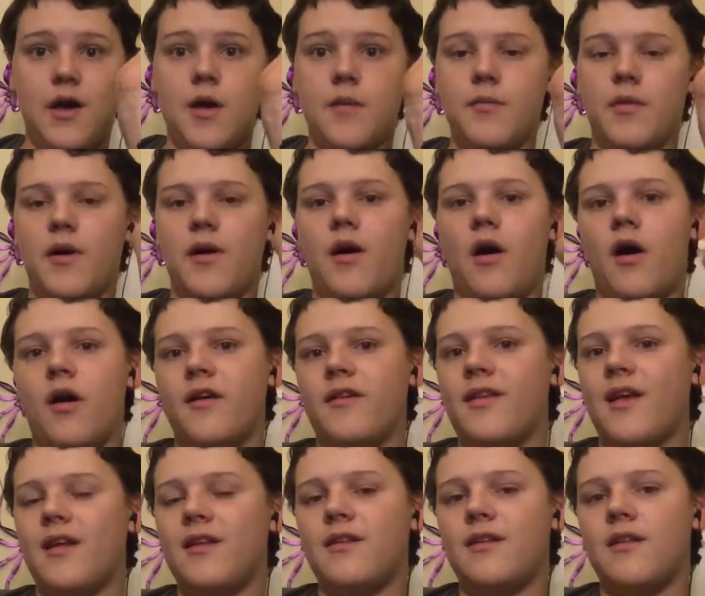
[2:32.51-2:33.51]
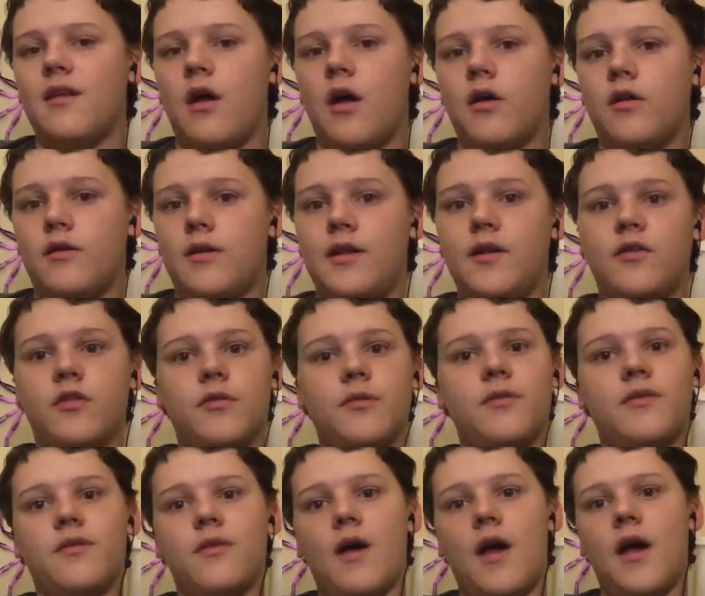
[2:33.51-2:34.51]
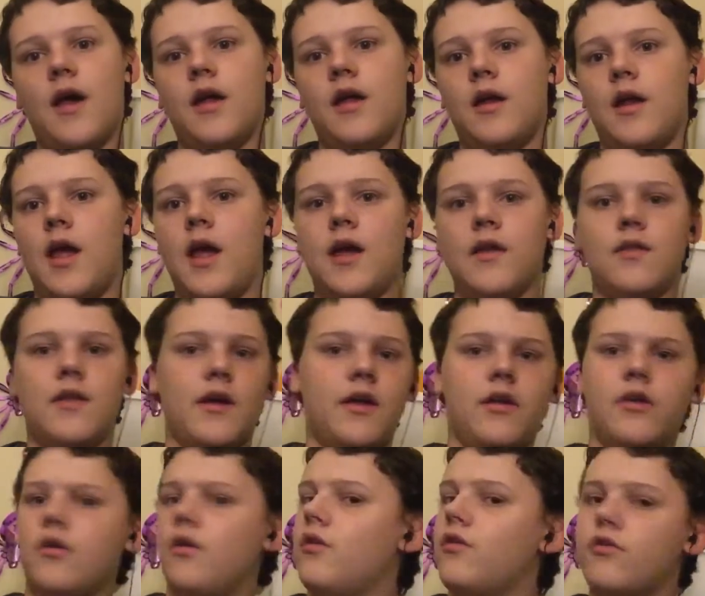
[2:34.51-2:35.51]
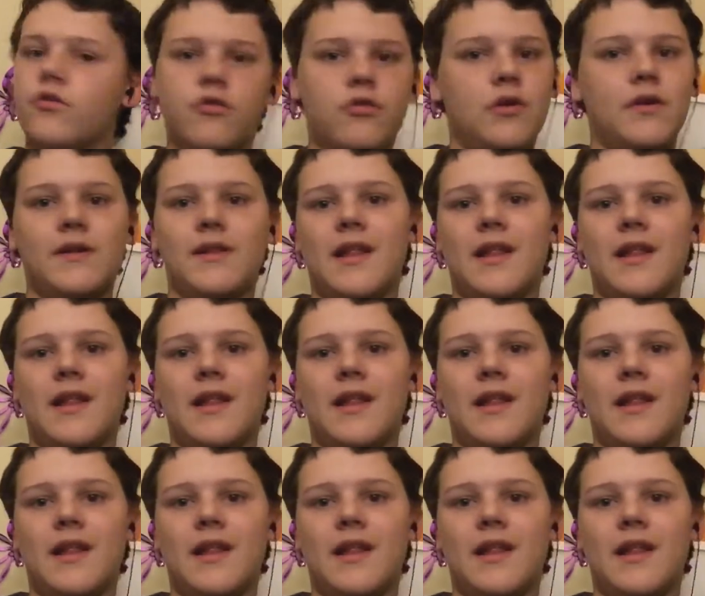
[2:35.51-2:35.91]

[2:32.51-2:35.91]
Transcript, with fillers: but our science, our teacher said, "Hey, let you not screw it.